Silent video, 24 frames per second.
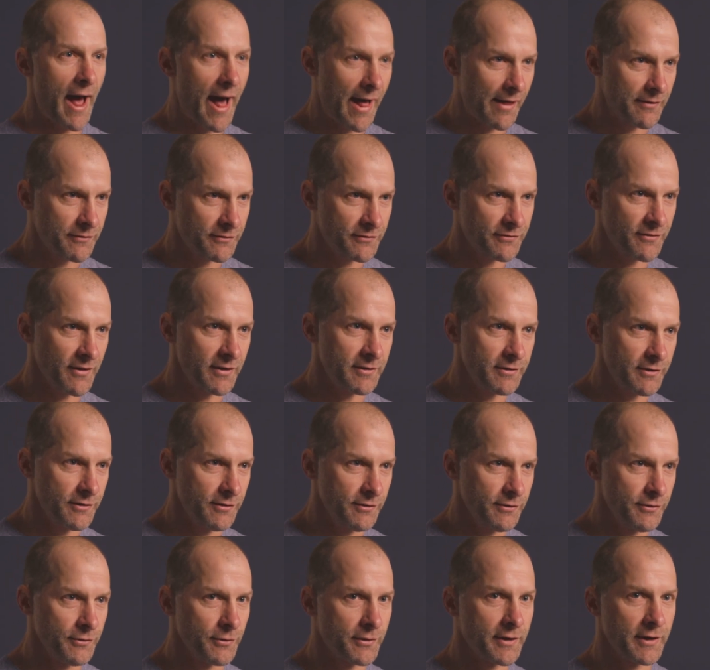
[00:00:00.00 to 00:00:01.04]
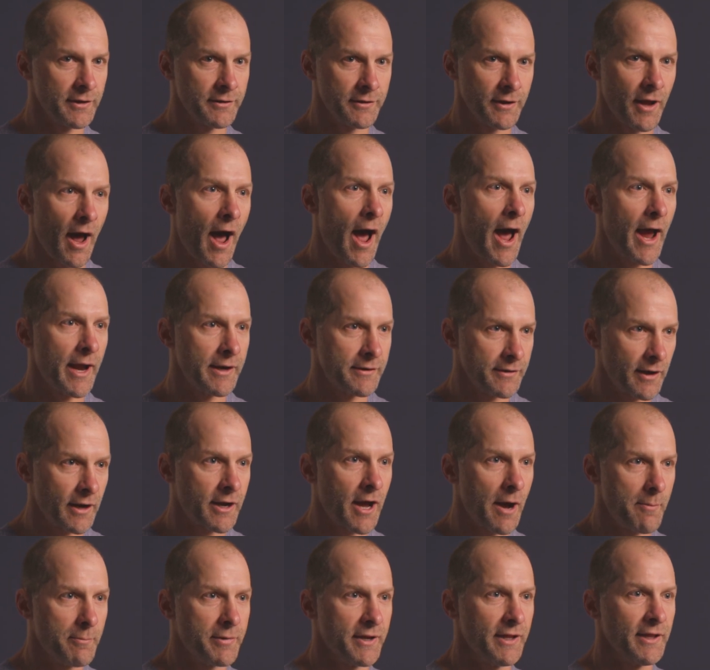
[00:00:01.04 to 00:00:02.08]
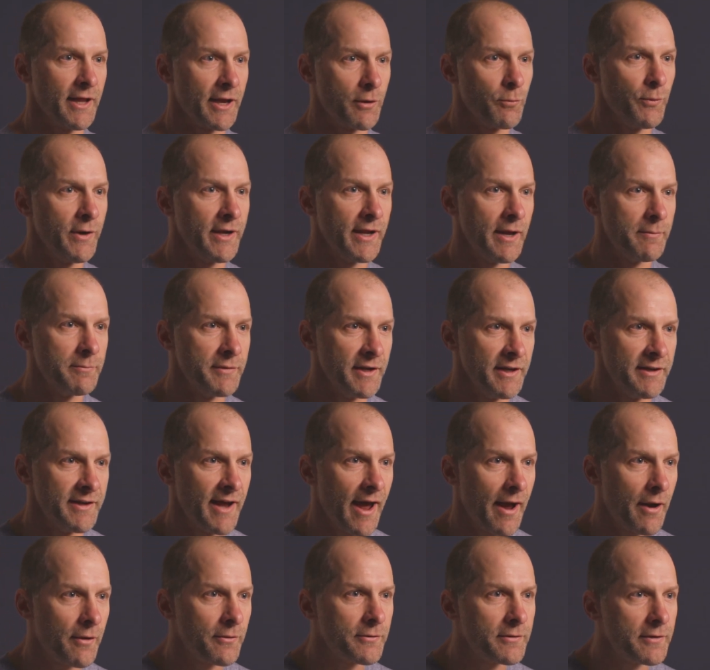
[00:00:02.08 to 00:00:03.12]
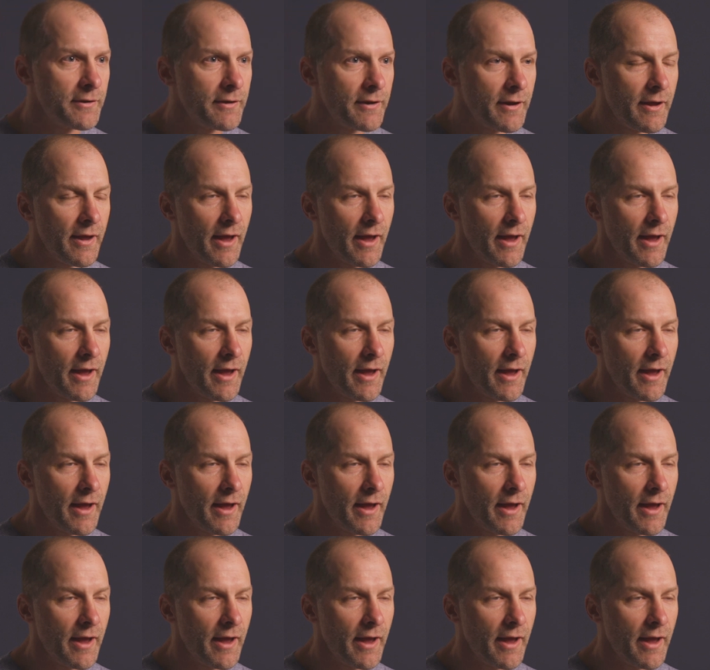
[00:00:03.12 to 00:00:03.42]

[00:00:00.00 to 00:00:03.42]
paths that you can guide a company like WeedMD down,